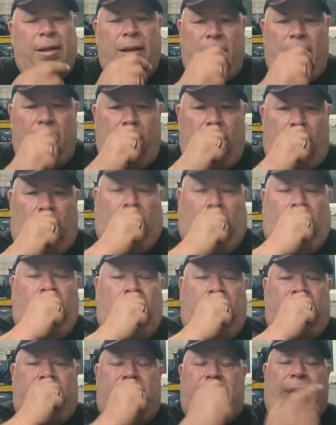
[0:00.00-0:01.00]

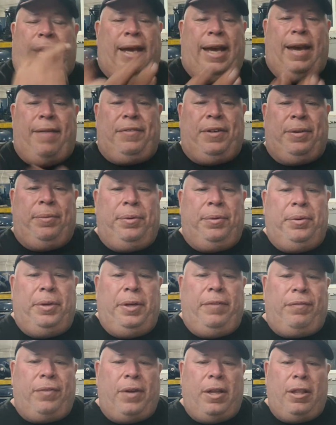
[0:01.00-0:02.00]
they have to
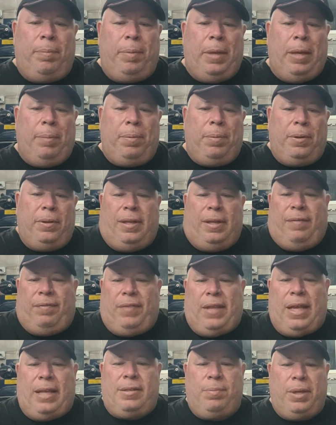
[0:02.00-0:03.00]
ruin it for other people. And
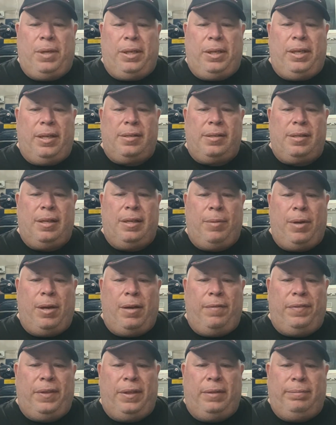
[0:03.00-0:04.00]
if that's what gets them
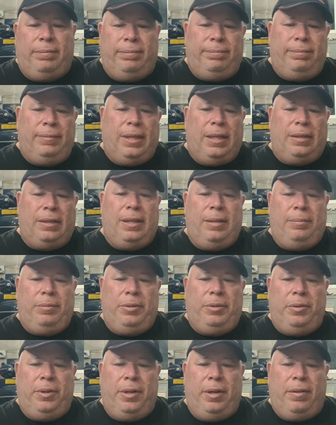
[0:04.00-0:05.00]
off, then let
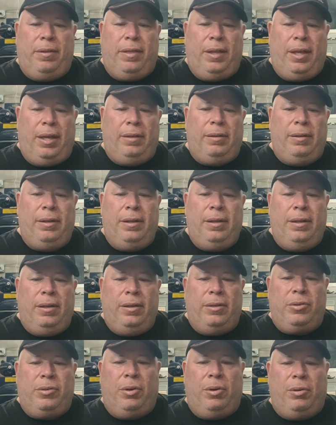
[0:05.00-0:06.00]
them do their thing.
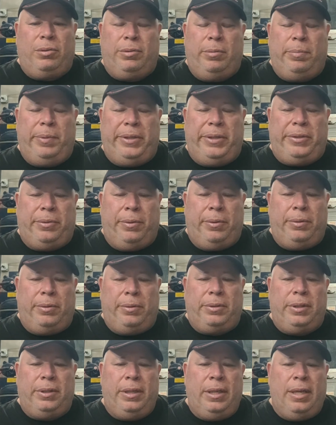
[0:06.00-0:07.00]
Trolls will be
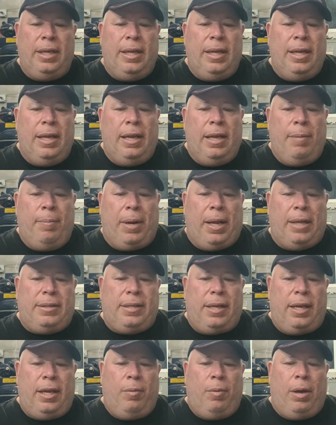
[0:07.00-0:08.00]
trolls. But I
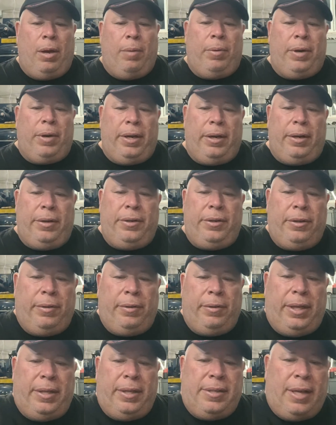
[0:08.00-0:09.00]
tell you what, we're gonna do
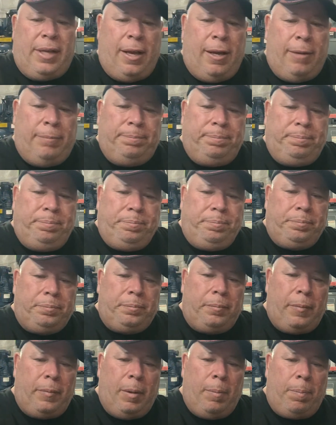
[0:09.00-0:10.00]
is
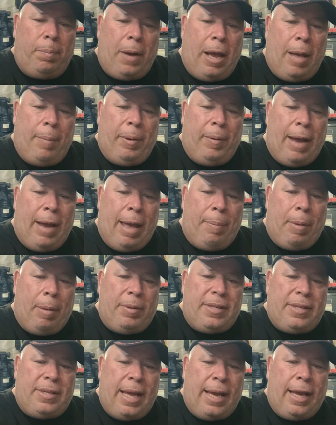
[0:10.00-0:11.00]
probably wrap up,
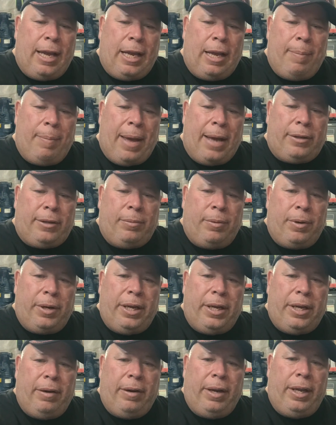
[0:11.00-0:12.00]
because I gotta get back to work
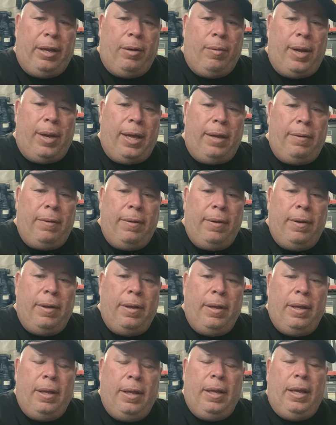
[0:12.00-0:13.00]
here anyway,
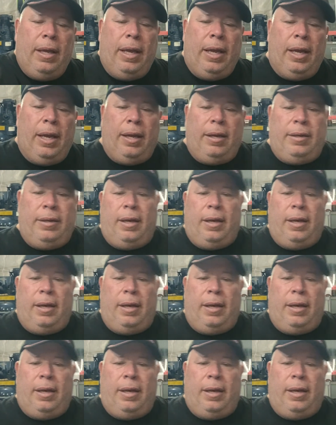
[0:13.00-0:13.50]
and